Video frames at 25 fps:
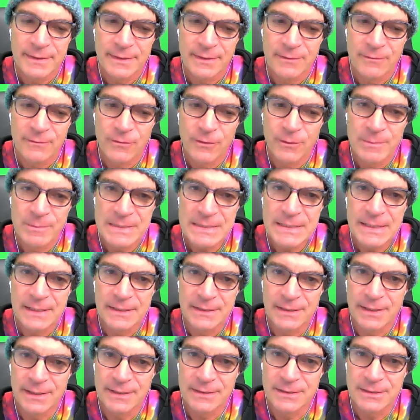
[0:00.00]
for me,
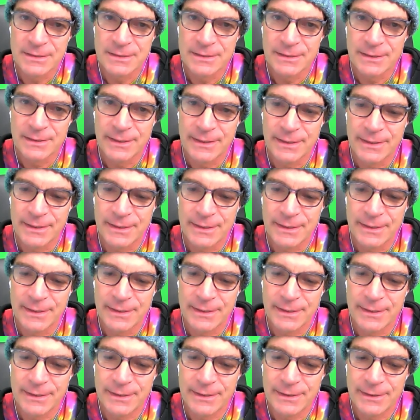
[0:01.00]

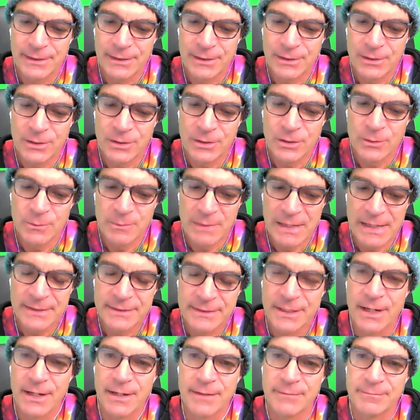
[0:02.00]
you make
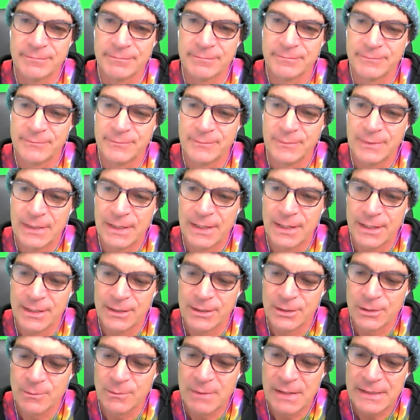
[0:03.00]
time.
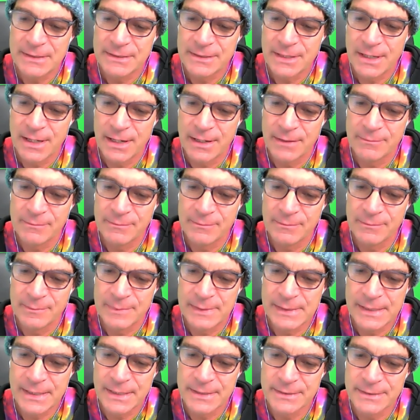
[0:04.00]
You make time
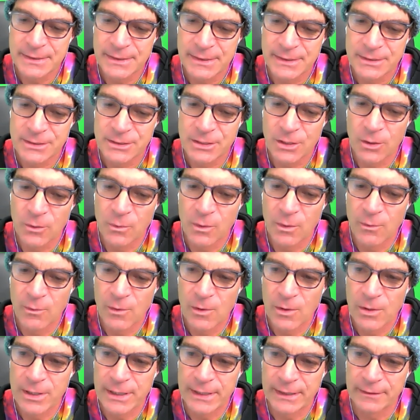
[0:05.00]
because it is so
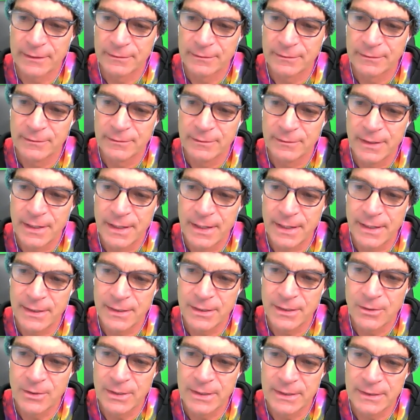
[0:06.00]
rewarding.
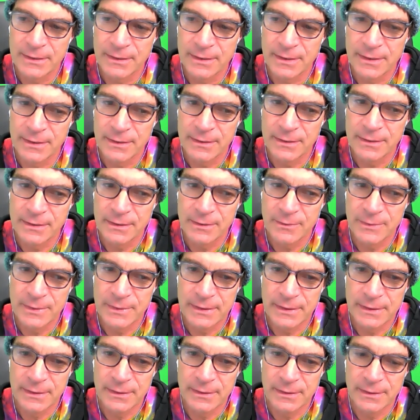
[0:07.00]
I think
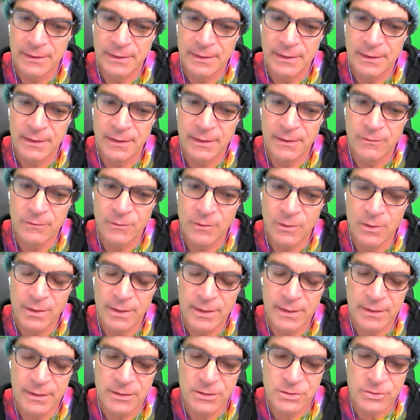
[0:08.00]
if we're
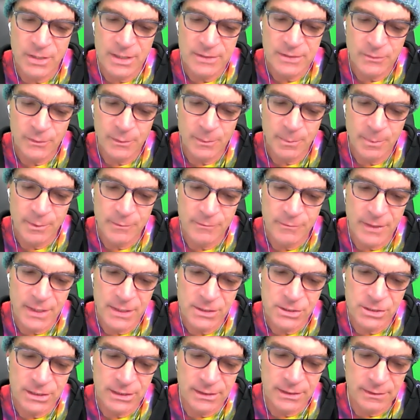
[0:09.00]
in a stressful
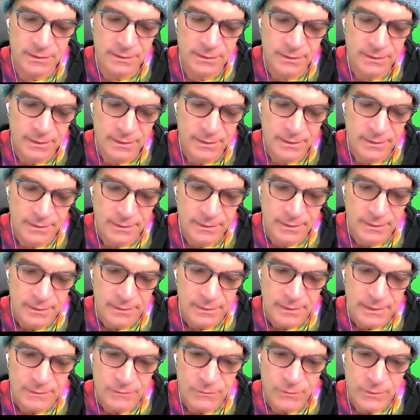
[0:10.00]
profession,
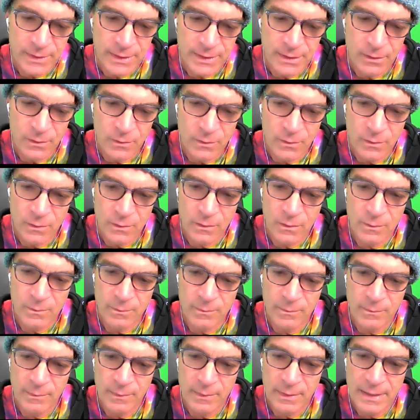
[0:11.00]
if we go
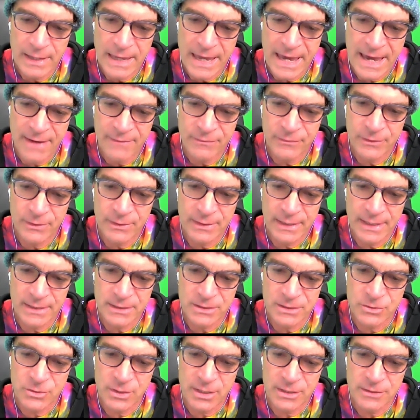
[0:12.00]
home after that
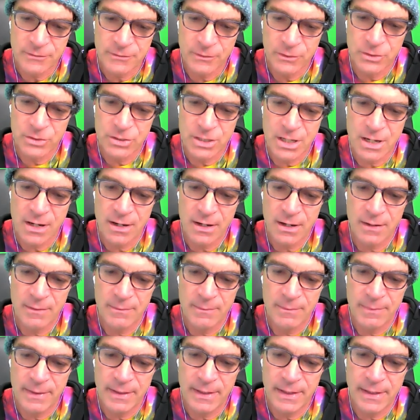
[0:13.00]
stressful
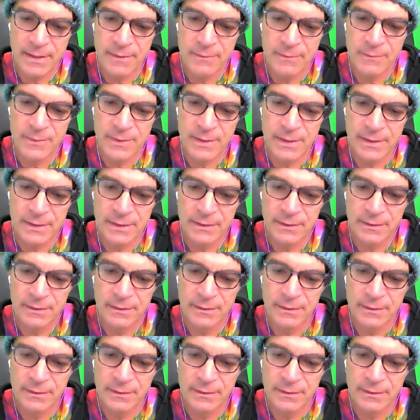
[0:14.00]
job and we